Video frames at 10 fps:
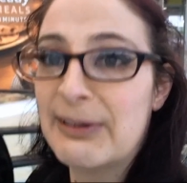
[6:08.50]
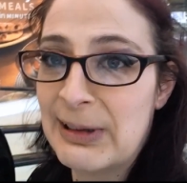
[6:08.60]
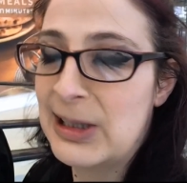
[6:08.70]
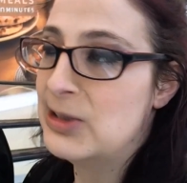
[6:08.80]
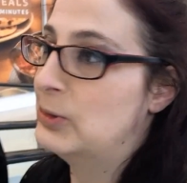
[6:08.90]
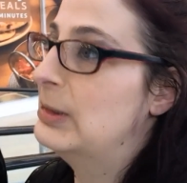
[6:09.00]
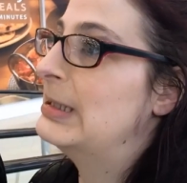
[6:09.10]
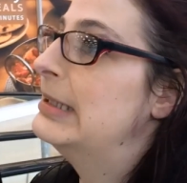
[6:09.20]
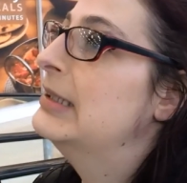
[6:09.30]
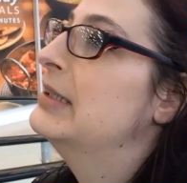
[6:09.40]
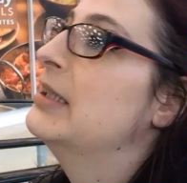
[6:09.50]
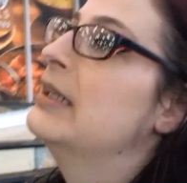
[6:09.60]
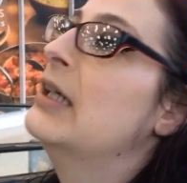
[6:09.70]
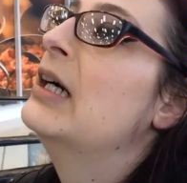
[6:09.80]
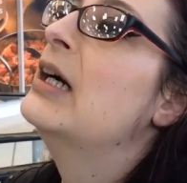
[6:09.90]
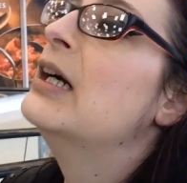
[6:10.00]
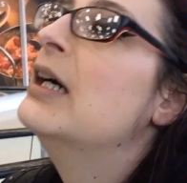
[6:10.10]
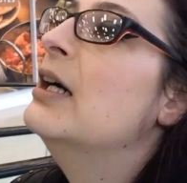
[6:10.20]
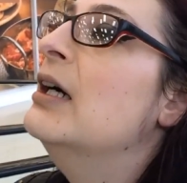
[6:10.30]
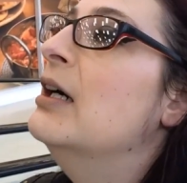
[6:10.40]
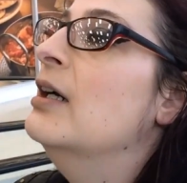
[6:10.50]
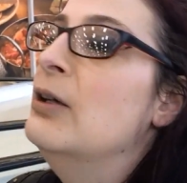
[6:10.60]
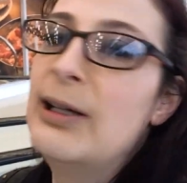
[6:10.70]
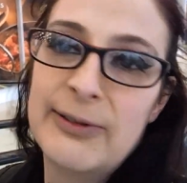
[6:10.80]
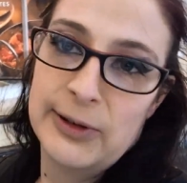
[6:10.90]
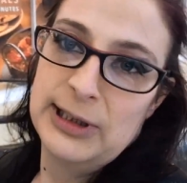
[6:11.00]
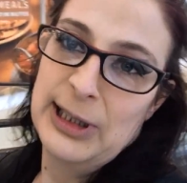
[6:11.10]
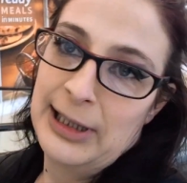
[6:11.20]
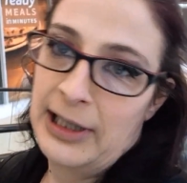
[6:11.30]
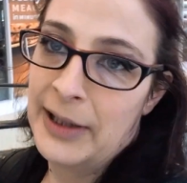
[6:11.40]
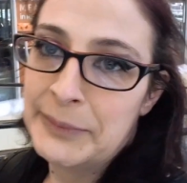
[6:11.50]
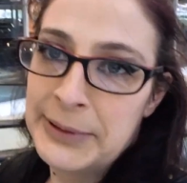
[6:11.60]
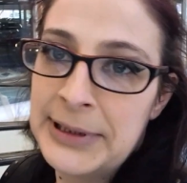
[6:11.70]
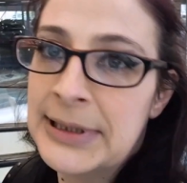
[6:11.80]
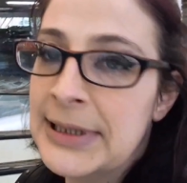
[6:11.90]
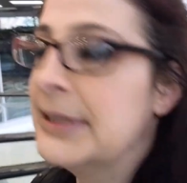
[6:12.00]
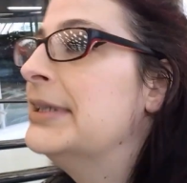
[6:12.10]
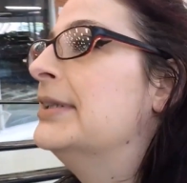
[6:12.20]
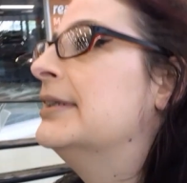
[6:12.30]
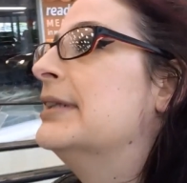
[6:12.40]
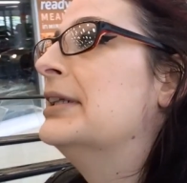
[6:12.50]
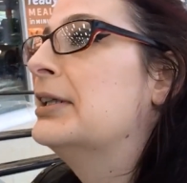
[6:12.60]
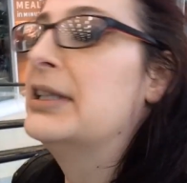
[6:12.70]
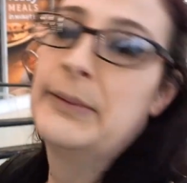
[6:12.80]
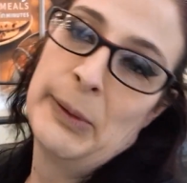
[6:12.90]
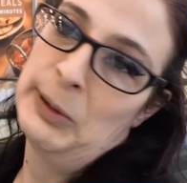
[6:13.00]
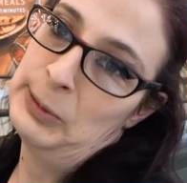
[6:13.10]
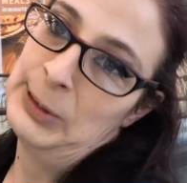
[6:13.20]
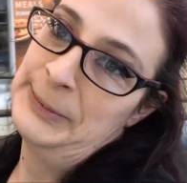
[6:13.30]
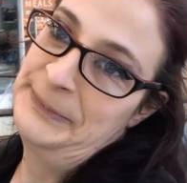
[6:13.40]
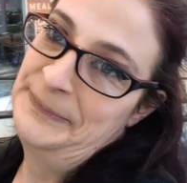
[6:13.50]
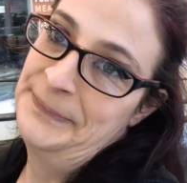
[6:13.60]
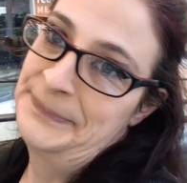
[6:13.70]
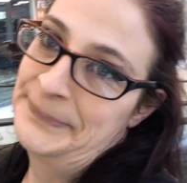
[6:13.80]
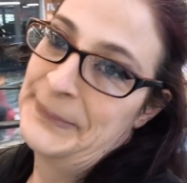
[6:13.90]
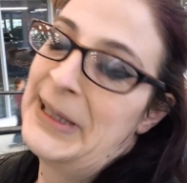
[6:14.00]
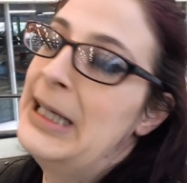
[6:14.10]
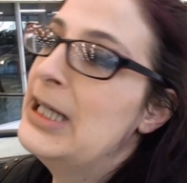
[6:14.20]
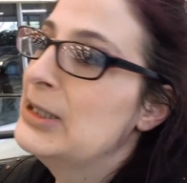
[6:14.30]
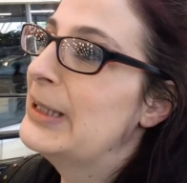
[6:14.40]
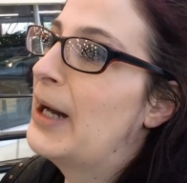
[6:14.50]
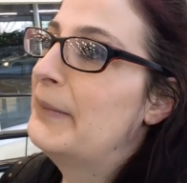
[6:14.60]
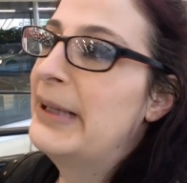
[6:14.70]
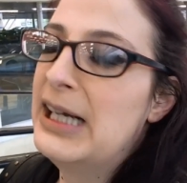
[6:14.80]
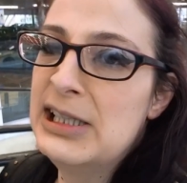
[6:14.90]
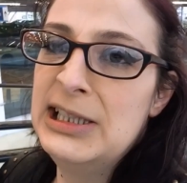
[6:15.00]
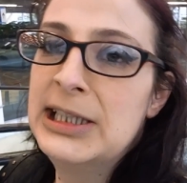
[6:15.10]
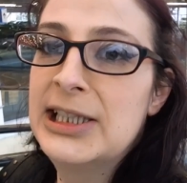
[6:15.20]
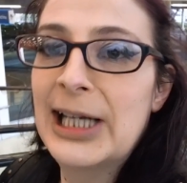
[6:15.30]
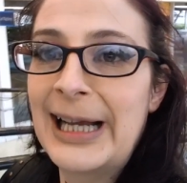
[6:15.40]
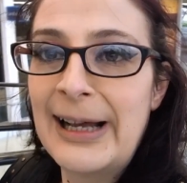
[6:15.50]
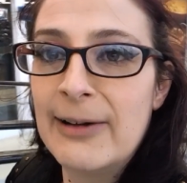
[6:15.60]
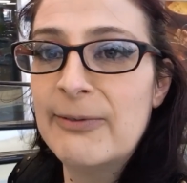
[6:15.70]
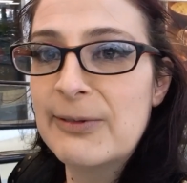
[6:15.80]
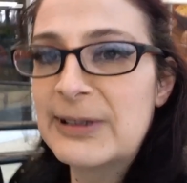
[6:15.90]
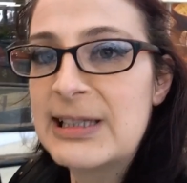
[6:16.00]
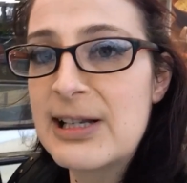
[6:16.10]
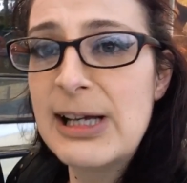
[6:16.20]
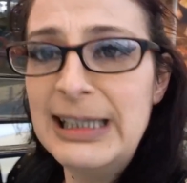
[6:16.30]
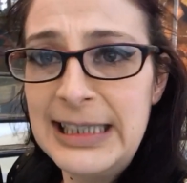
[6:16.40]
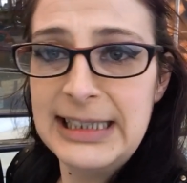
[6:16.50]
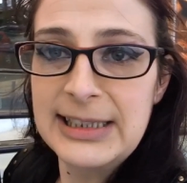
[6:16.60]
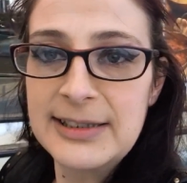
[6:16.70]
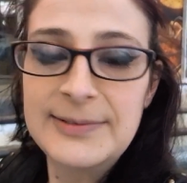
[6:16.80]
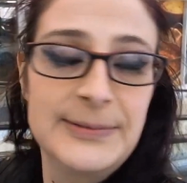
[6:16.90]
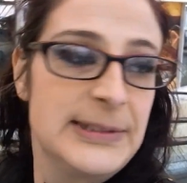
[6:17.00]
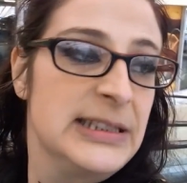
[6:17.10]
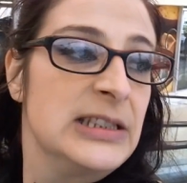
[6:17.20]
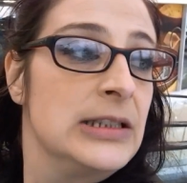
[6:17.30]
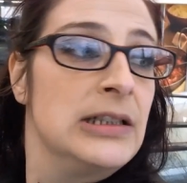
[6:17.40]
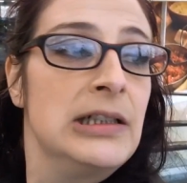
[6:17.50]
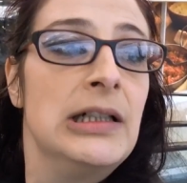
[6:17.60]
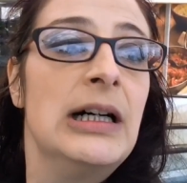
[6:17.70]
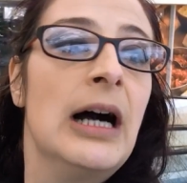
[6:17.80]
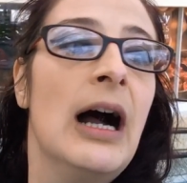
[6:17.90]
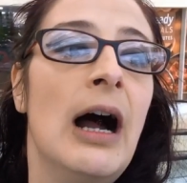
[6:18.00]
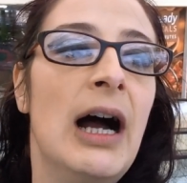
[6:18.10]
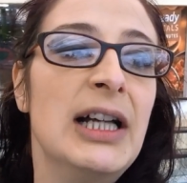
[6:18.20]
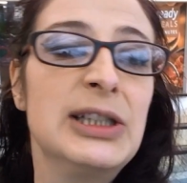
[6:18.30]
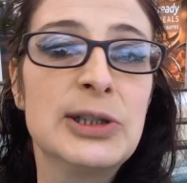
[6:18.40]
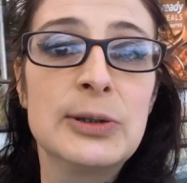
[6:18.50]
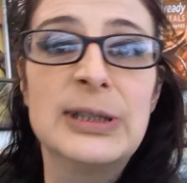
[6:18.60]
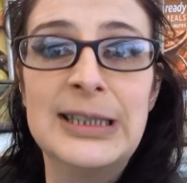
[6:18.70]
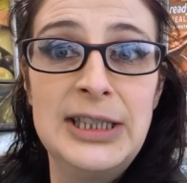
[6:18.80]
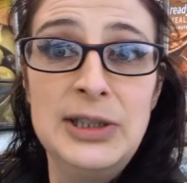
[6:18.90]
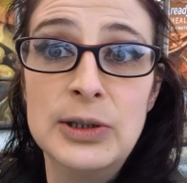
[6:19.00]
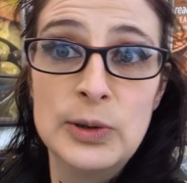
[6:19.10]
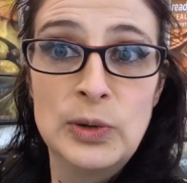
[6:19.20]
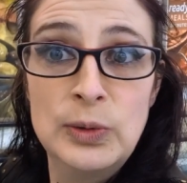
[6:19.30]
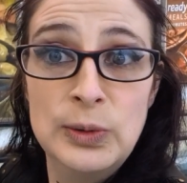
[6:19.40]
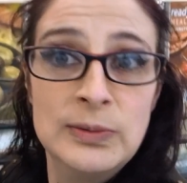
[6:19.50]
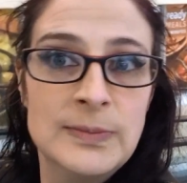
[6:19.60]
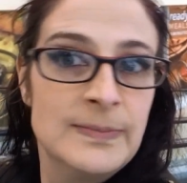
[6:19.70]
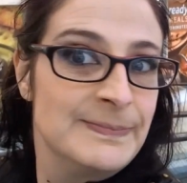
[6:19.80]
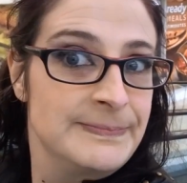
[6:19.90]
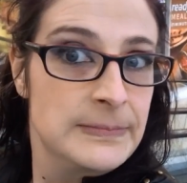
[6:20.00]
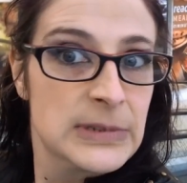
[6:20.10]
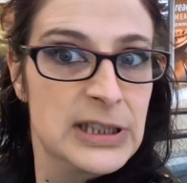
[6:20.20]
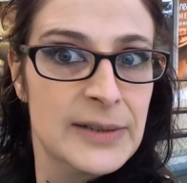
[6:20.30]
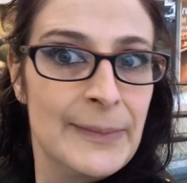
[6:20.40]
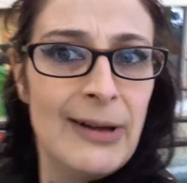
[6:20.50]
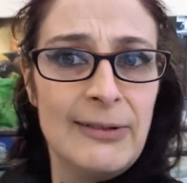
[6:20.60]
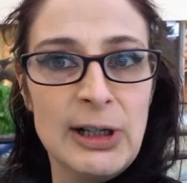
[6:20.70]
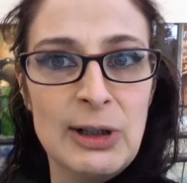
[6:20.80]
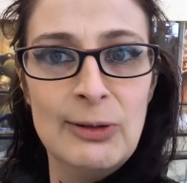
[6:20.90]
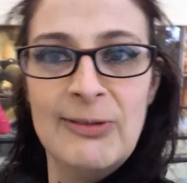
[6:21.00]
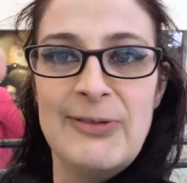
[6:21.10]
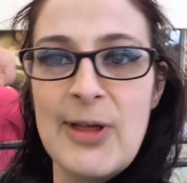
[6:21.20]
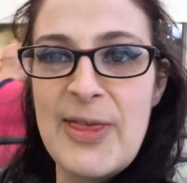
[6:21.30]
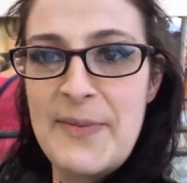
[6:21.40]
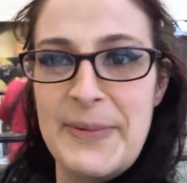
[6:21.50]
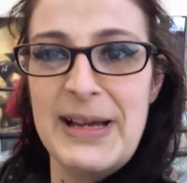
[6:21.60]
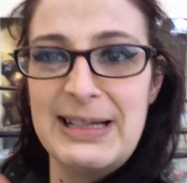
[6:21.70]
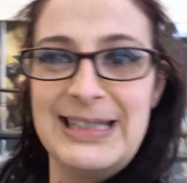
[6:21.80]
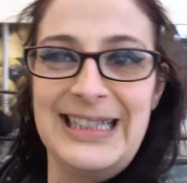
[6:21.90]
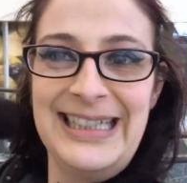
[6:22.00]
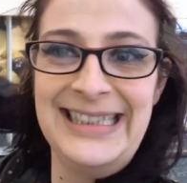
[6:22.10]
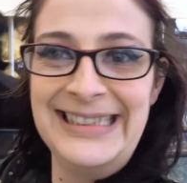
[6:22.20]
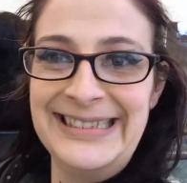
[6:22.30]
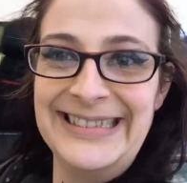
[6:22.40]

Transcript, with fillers: thoroughly enjoyed it looking forward to going home because not old. So that'll be us checking out for tonight. I shall see you tomorrow for the party.